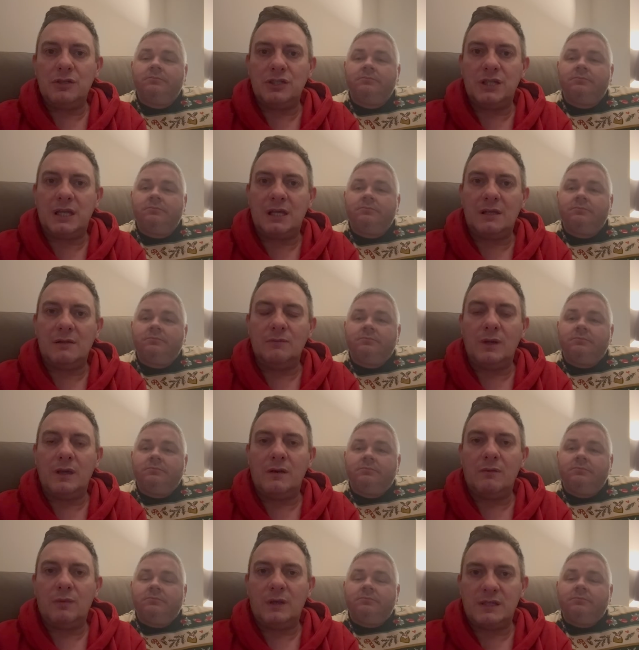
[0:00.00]
Speaker 1: deal, and
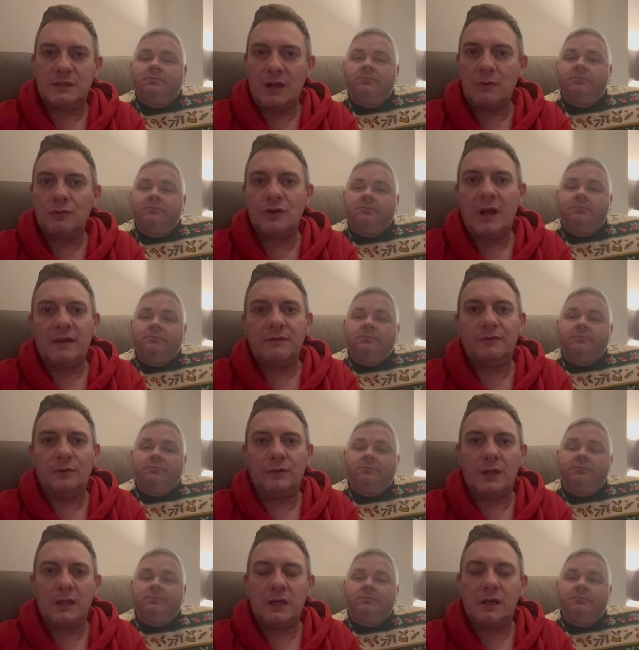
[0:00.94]
we're we're so grateful
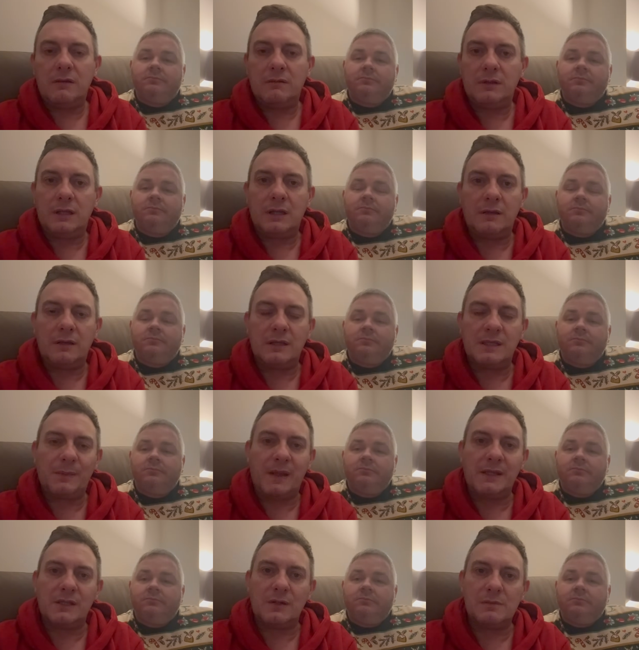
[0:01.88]
that you you know you
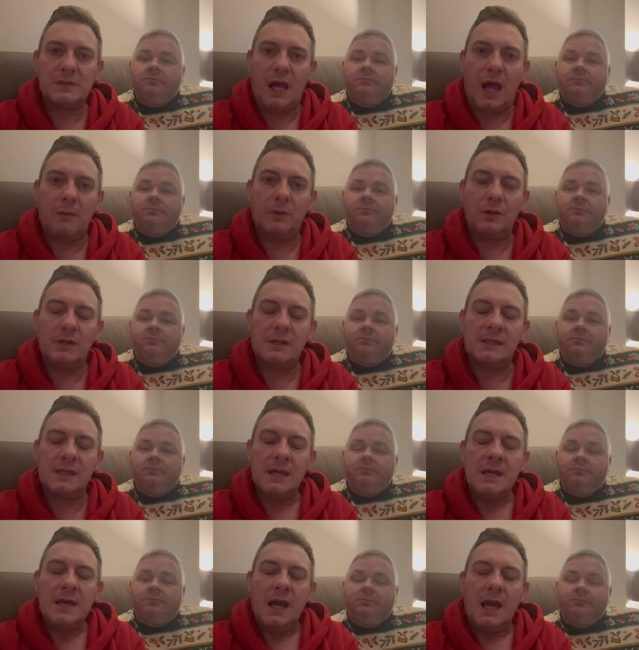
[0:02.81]
spend some time with us.
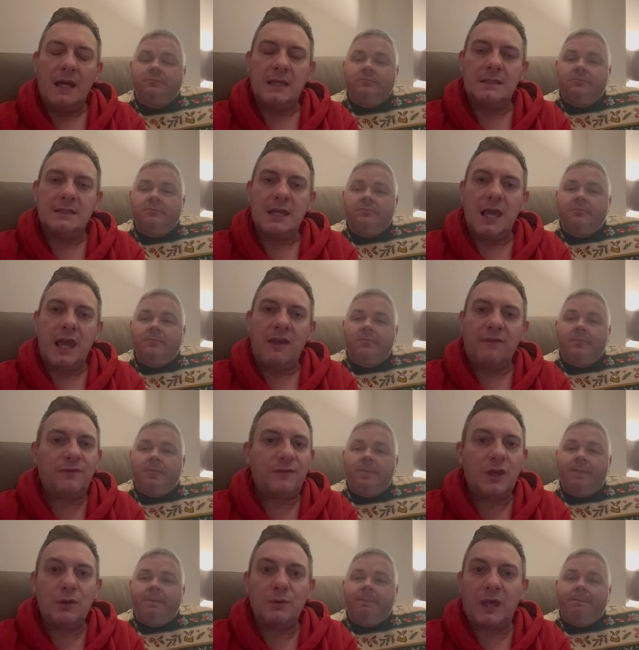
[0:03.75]
And uh,
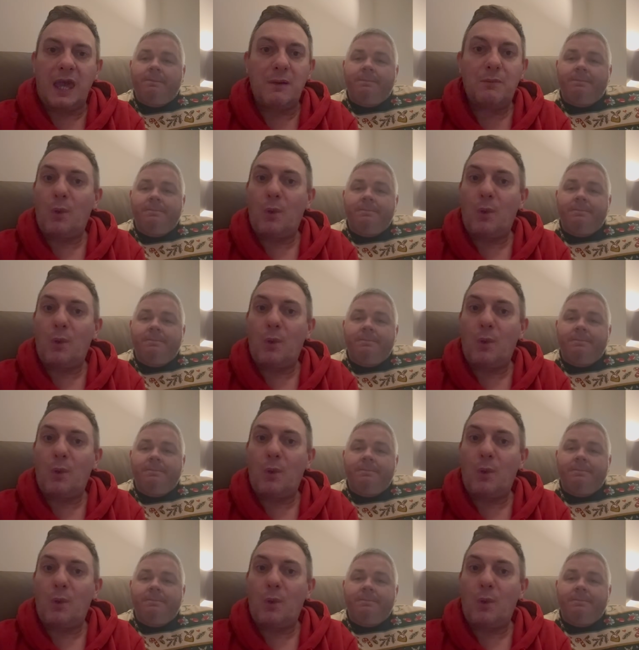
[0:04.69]
if you keep